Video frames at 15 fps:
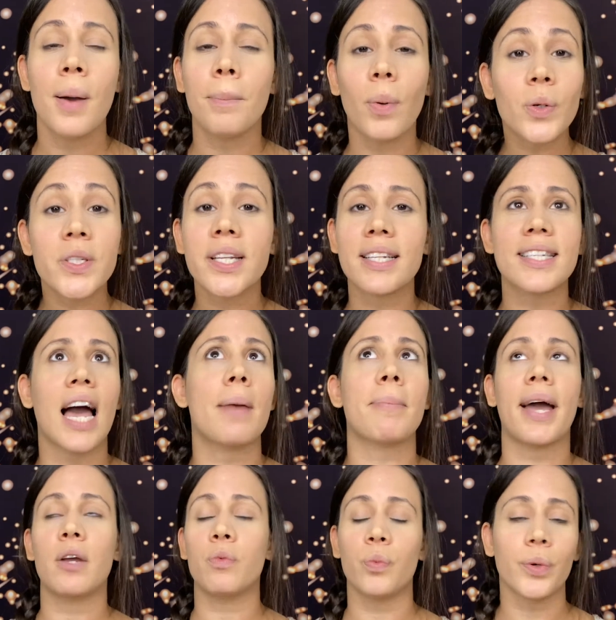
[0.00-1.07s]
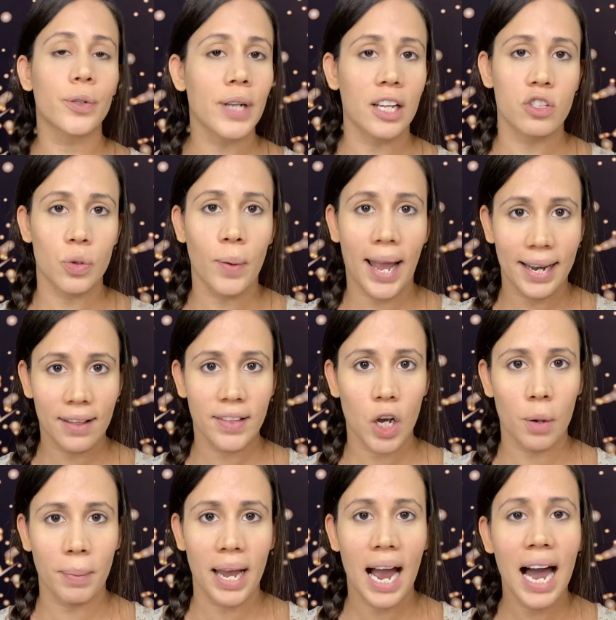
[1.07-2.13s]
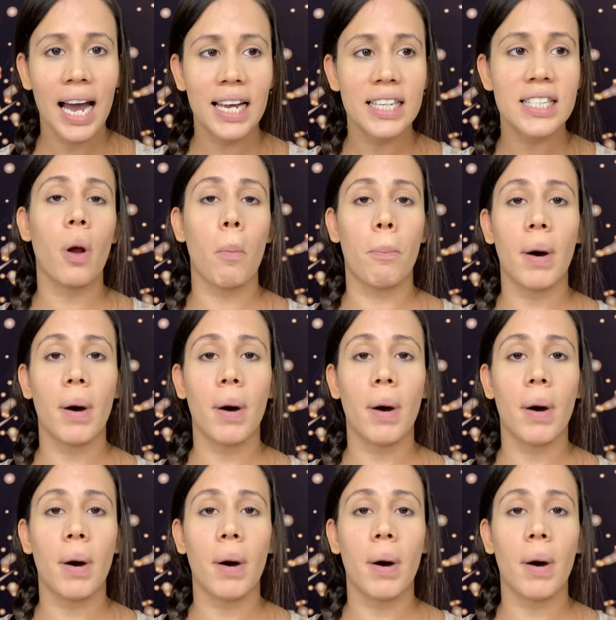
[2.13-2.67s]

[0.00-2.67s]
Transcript: Most of the time, I will not do anything on my eyes,